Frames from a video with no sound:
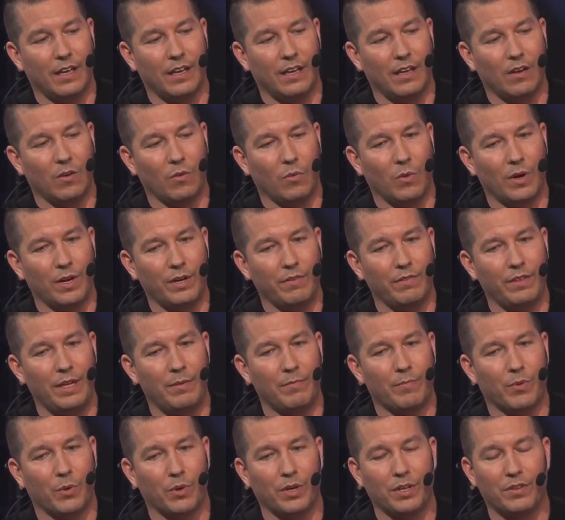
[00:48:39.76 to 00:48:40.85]
one of the
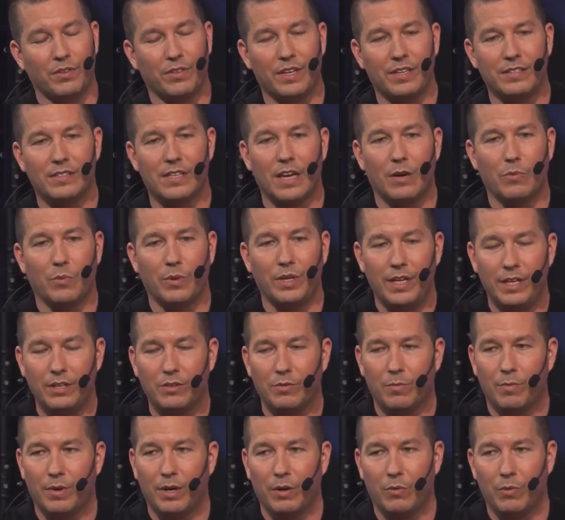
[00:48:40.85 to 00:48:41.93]
important things that we need to
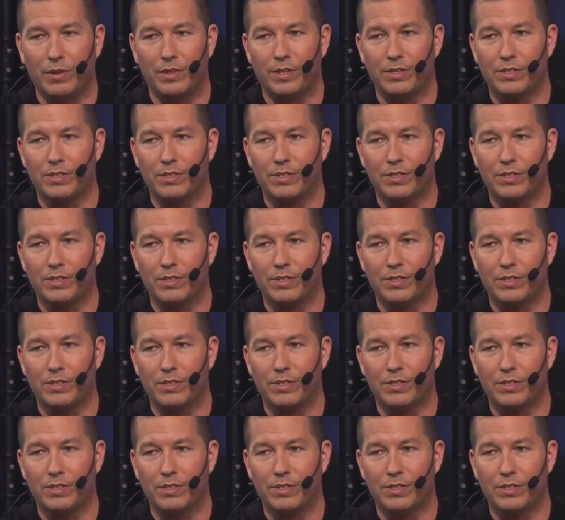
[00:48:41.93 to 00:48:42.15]
bring with